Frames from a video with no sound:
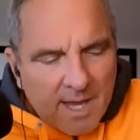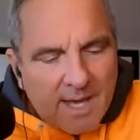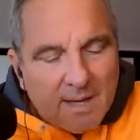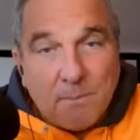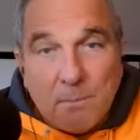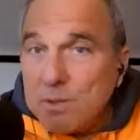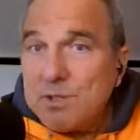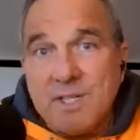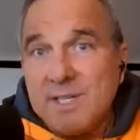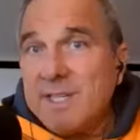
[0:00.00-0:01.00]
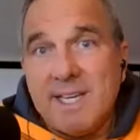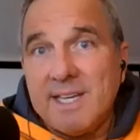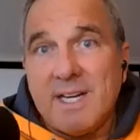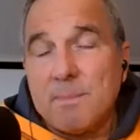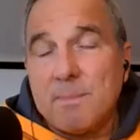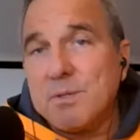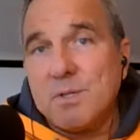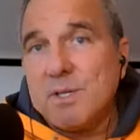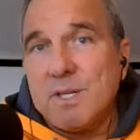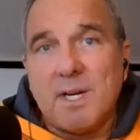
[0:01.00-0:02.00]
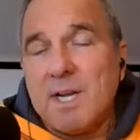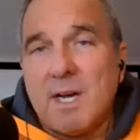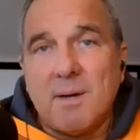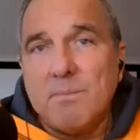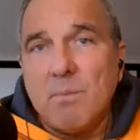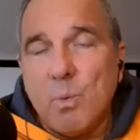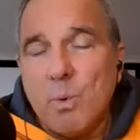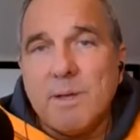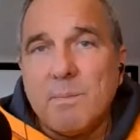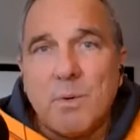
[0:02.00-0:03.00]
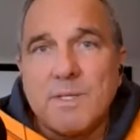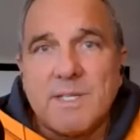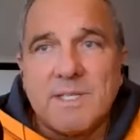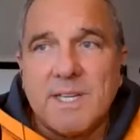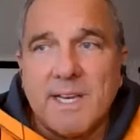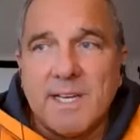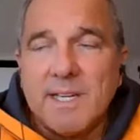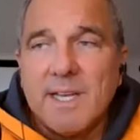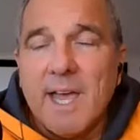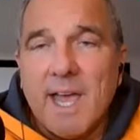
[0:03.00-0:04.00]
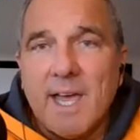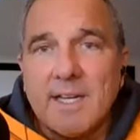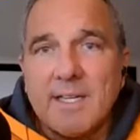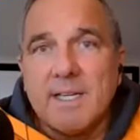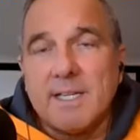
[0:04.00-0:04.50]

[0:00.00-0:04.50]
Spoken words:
and Bush didn't get an opportunity to come with Boise State and